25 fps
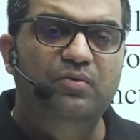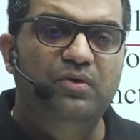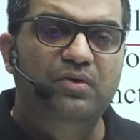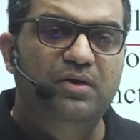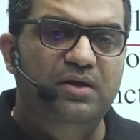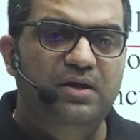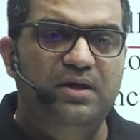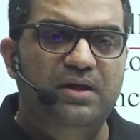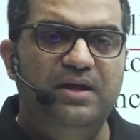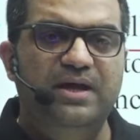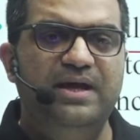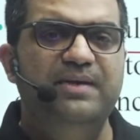
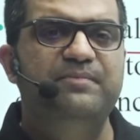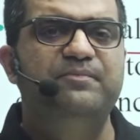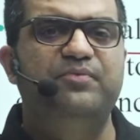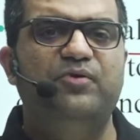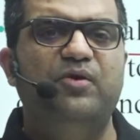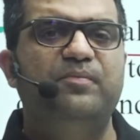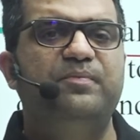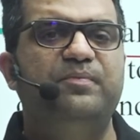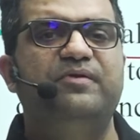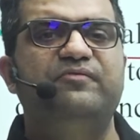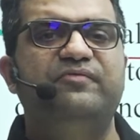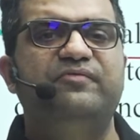
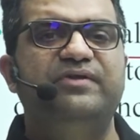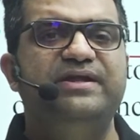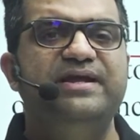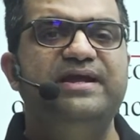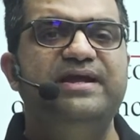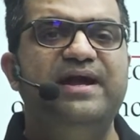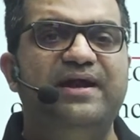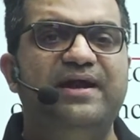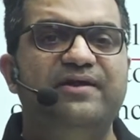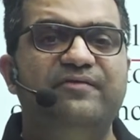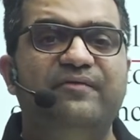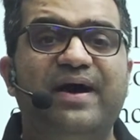with the
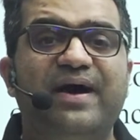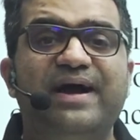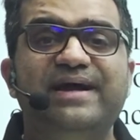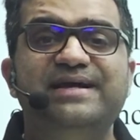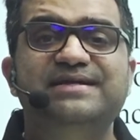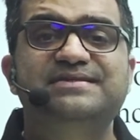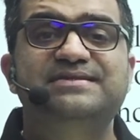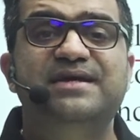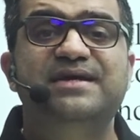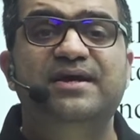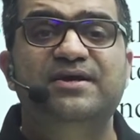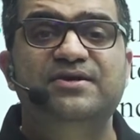advice
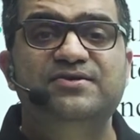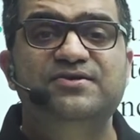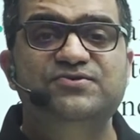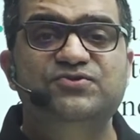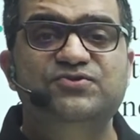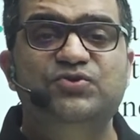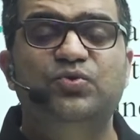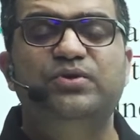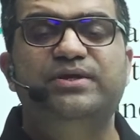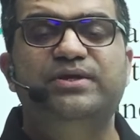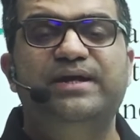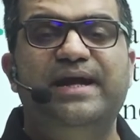so
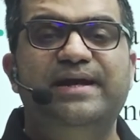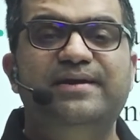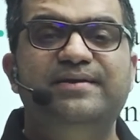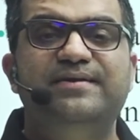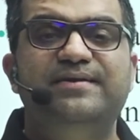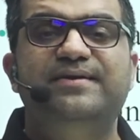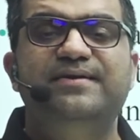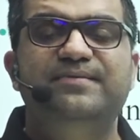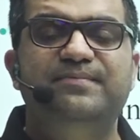tendered by